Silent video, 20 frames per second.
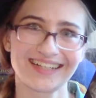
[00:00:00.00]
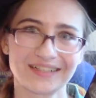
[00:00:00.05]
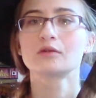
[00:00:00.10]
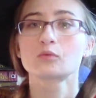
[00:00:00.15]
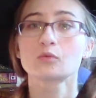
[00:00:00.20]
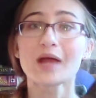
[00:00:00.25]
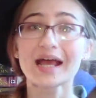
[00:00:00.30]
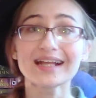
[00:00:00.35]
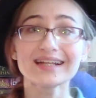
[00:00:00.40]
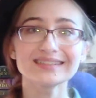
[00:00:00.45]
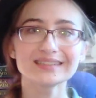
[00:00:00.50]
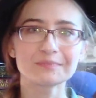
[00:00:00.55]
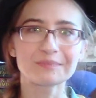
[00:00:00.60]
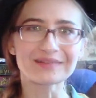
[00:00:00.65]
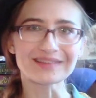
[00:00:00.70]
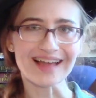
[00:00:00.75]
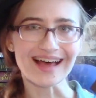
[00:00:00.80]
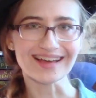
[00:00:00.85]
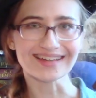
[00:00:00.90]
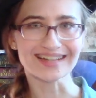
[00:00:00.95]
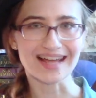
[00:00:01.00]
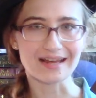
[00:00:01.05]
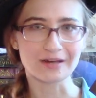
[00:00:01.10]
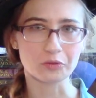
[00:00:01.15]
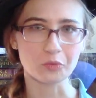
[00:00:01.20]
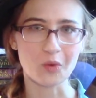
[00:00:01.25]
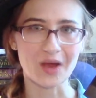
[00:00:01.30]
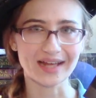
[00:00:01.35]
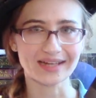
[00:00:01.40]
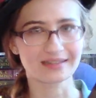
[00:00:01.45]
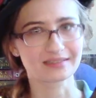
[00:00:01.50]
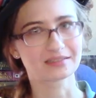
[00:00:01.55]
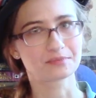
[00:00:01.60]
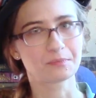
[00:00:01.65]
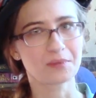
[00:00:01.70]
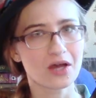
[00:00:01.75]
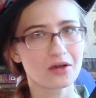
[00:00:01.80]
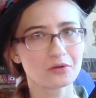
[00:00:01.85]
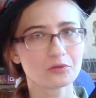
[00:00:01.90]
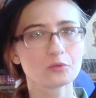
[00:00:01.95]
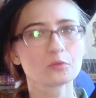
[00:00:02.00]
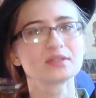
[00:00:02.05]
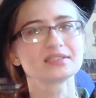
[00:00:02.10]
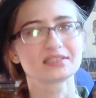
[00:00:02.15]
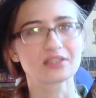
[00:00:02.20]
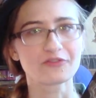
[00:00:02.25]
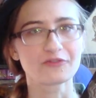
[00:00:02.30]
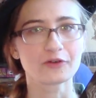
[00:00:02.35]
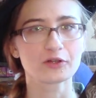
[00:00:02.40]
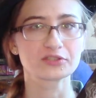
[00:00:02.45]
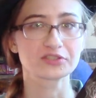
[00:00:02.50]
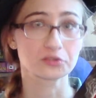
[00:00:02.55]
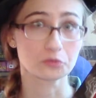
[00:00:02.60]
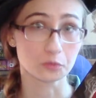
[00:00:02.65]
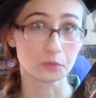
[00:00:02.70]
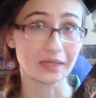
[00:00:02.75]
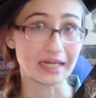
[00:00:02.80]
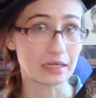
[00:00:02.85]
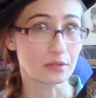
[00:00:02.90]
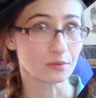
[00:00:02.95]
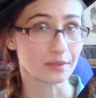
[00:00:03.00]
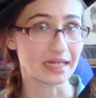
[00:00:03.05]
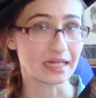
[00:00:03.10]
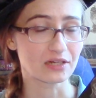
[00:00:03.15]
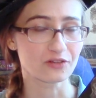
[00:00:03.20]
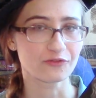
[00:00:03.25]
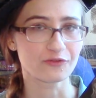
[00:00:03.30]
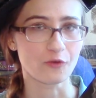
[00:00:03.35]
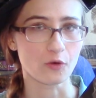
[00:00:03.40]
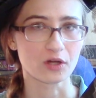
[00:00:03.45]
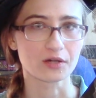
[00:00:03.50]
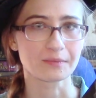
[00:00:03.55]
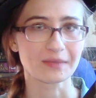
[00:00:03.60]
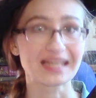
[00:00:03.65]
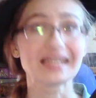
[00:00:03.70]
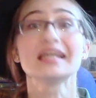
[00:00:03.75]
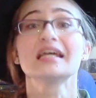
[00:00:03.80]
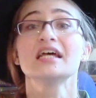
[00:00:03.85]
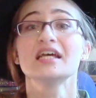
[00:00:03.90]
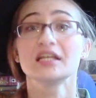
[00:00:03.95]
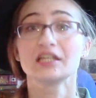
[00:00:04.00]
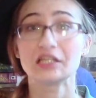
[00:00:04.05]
Red as Blood and White as Bone was the first reread for me.